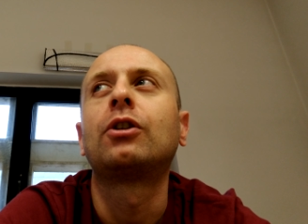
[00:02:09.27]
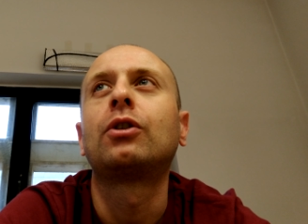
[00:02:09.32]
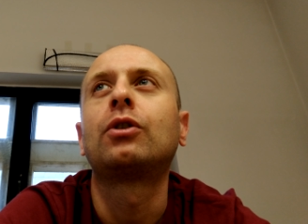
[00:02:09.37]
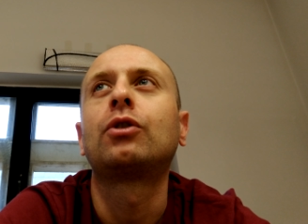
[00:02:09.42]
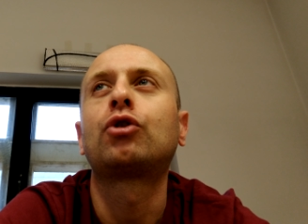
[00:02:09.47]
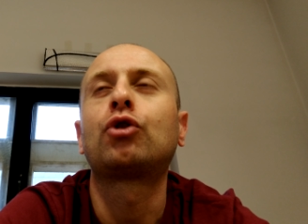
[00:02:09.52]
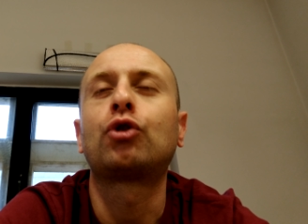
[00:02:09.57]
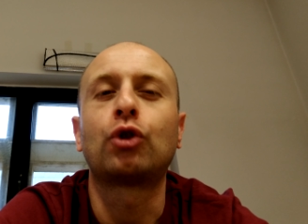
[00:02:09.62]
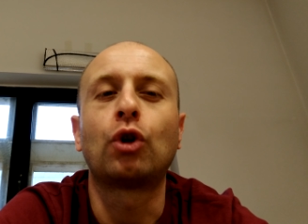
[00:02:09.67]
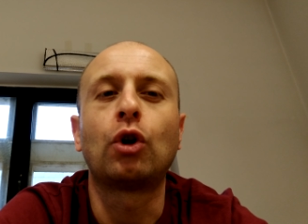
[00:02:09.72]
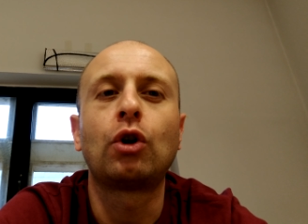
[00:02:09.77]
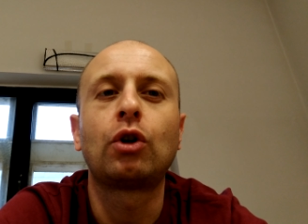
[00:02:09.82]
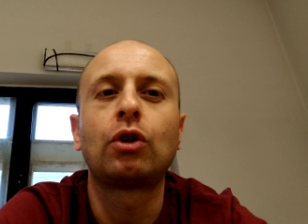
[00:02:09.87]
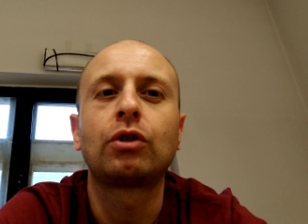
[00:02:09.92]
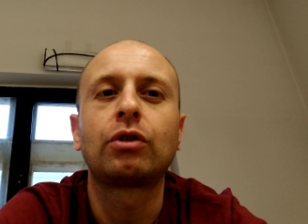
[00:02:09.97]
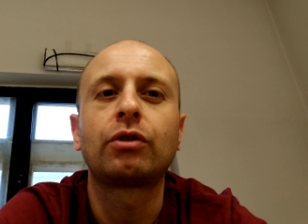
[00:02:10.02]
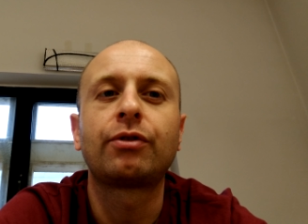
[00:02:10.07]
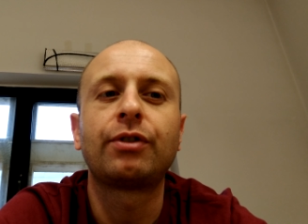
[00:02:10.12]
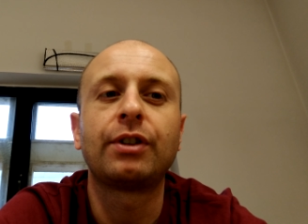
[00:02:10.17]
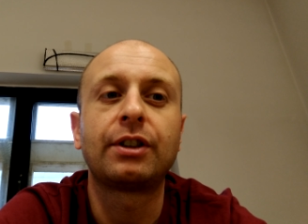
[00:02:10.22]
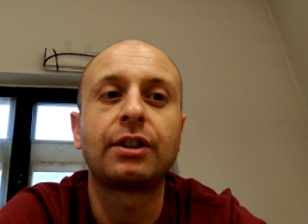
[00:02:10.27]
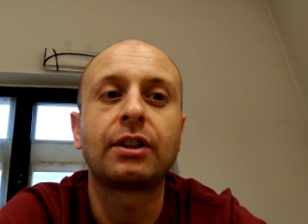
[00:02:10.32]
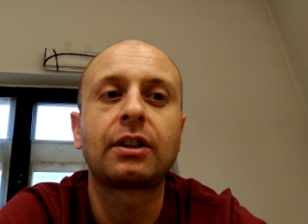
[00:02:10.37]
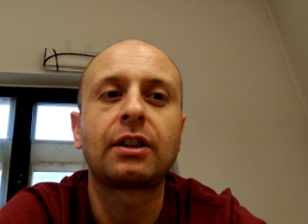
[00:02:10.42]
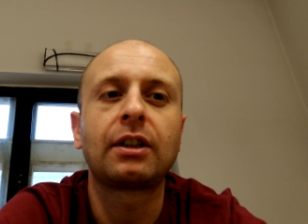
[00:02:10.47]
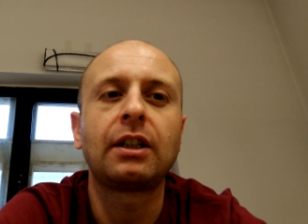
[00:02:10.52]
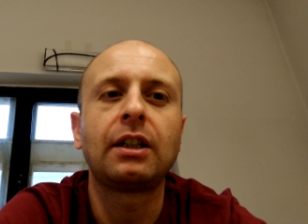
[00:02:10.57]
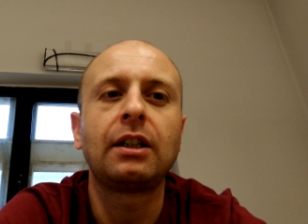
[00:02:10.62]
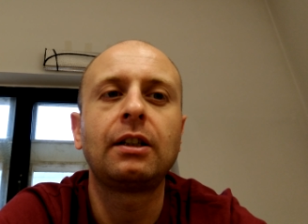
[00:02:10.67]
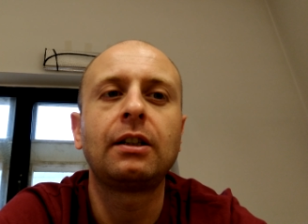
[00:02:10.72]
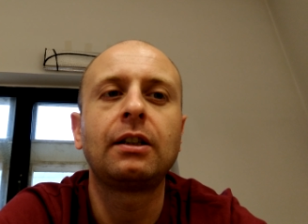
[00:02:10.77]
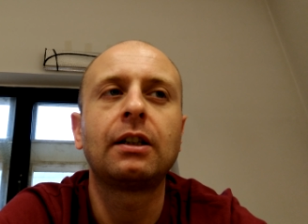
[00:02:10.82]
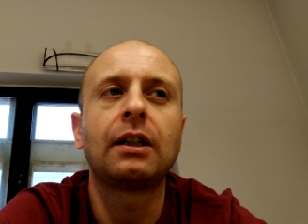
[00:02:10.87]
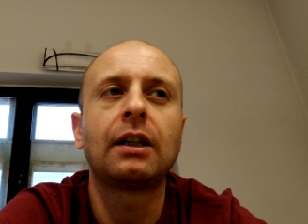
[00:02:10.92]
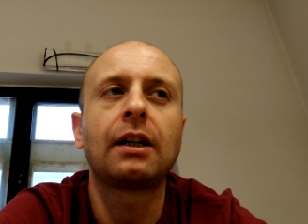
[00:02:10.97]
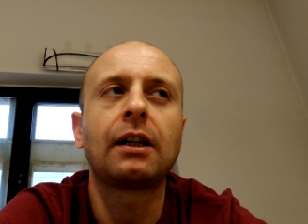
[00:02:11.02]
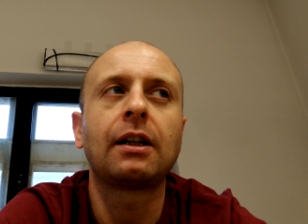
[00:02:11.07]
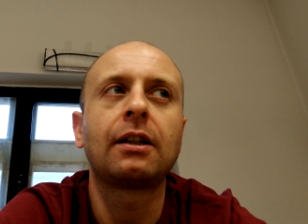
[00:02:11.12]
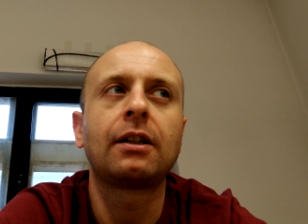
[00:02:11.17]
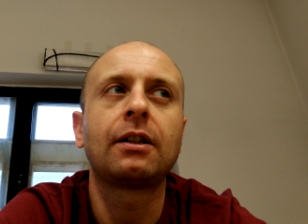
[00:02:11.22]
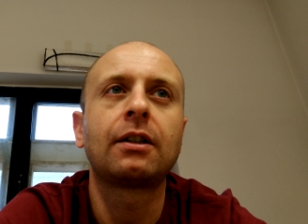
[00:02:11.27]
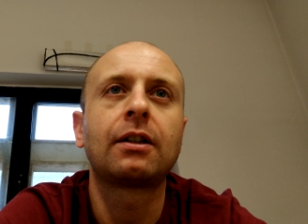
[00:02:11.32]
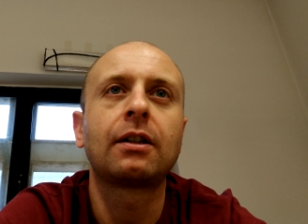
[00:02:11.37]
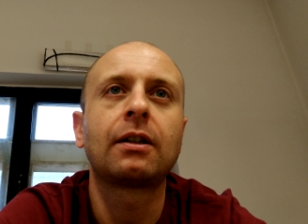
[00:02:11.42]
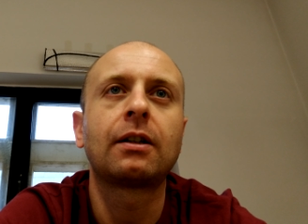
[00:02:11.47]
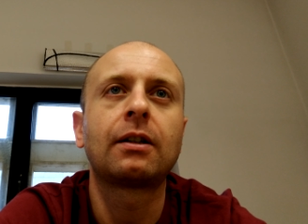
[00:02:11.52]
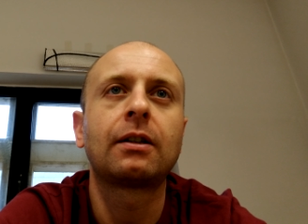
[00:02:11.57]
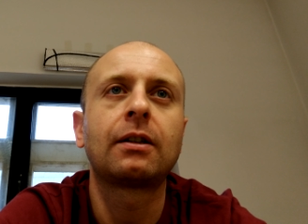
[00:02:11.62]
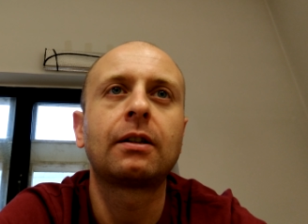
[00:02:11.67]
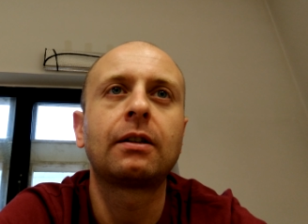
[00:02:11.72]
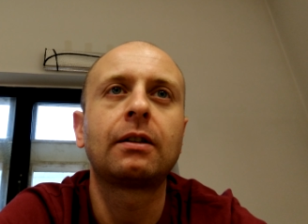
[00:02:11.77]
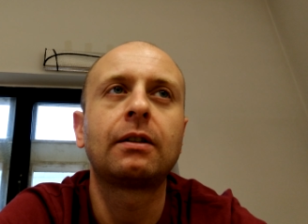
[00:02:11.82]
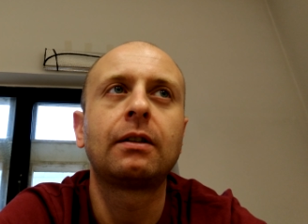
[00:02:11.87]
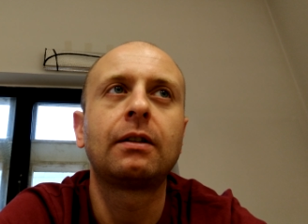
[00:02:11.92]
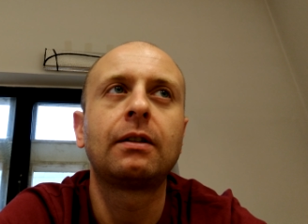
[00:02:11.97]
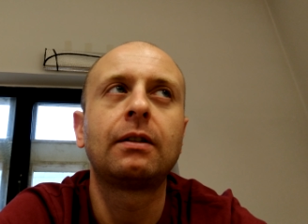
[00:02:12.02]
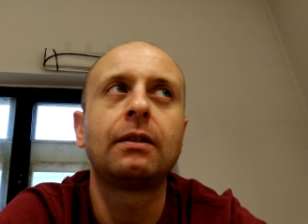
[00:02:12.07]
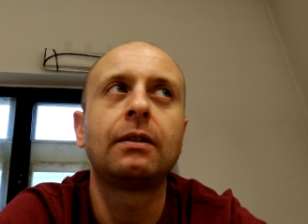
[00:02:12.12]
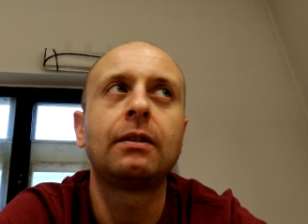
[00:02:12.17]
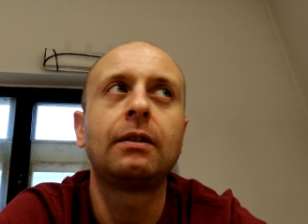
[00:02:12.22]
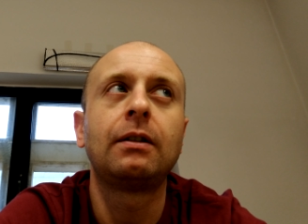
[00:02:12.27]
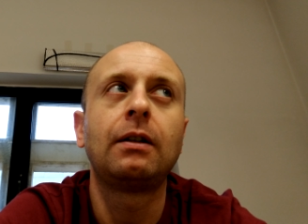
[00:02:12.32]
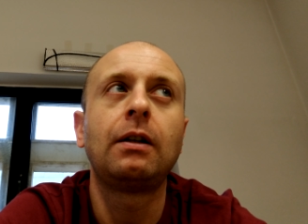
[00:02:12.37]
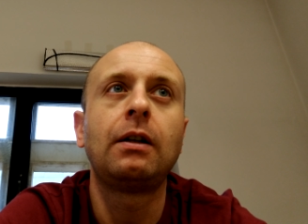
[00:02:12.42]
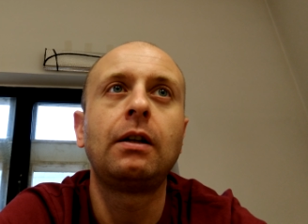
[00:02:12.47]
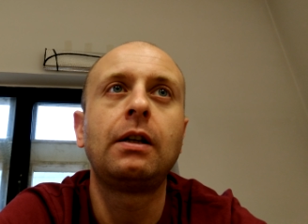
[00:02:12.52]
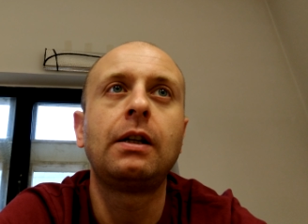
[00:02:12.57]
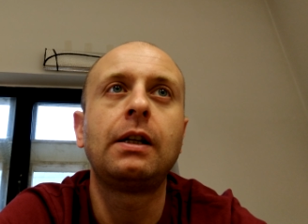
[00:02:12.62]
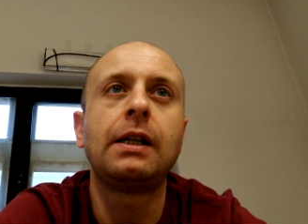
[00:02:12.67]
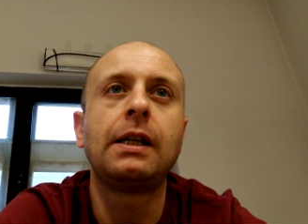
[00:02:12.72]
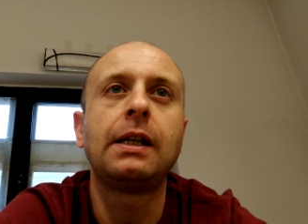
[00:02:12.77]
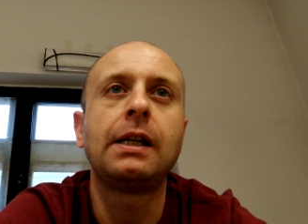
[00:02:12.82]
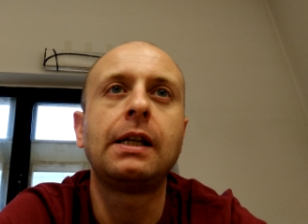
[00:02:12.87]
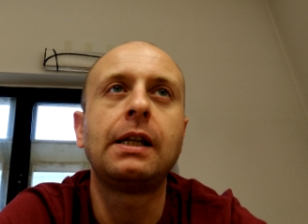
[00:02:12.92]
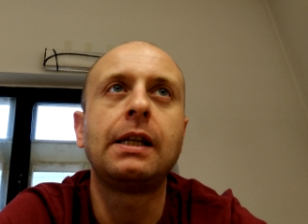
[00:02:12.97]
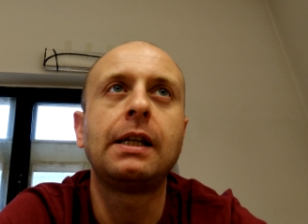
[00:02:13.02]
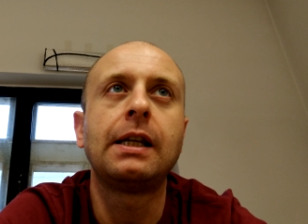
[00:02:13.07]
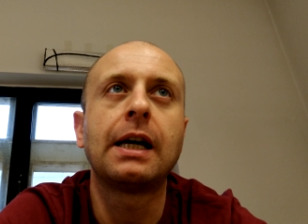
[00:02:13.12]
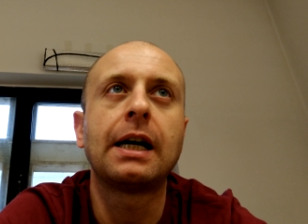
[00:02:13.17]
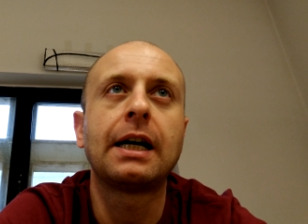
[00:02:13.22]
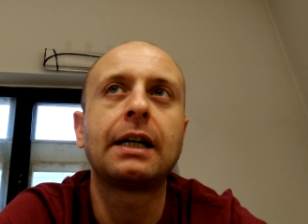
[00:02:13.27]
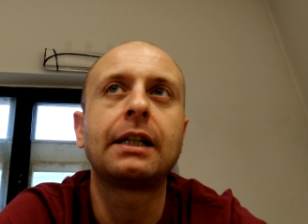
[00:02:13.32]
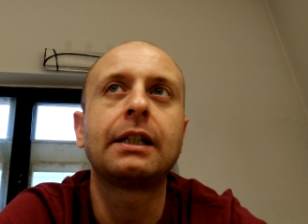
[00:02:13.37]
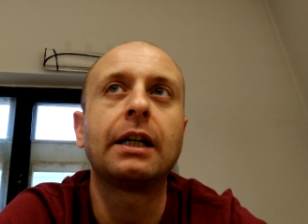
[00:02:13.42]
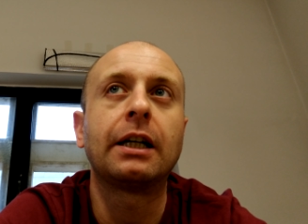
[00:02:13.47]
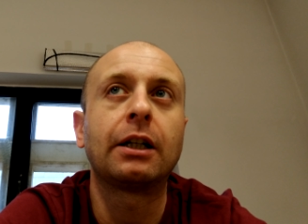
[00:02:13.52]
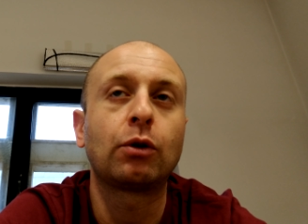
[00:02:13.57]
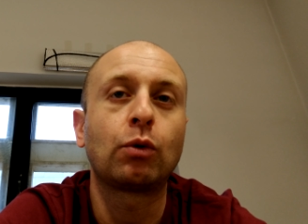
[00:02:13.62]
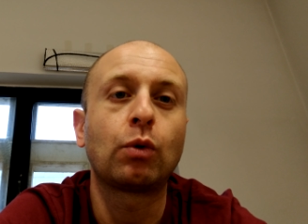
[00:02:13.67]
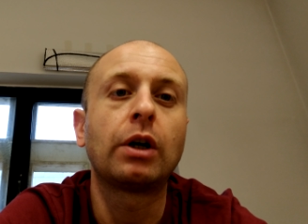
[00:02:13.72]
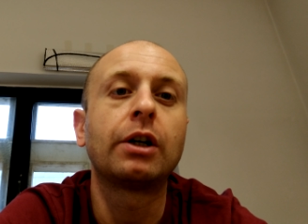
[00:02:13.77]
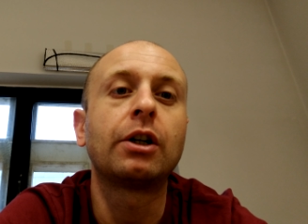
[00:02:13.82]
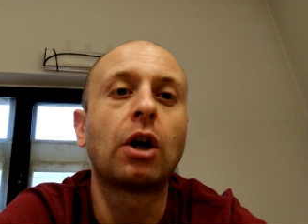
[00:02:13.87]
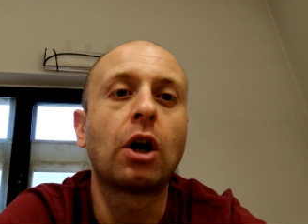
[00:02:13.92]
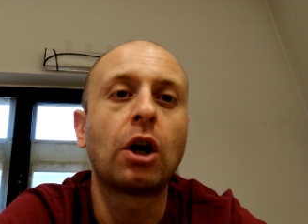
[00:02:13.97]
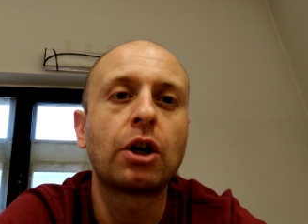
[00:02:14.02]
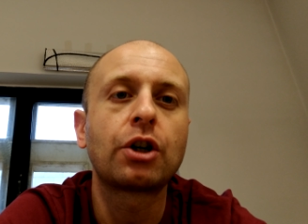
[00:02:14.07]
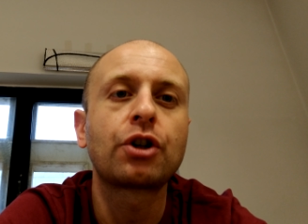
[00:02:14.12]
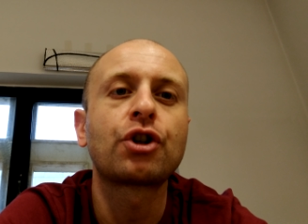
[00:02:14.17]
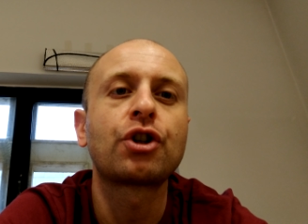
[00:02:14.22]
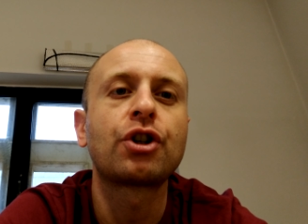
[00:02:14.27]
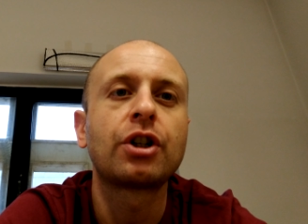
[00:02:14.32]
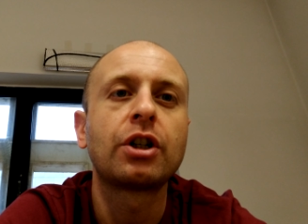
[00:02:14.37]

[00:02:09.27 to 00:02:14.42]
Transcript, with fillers: strong physically and uh, yeah, they are quite harsh.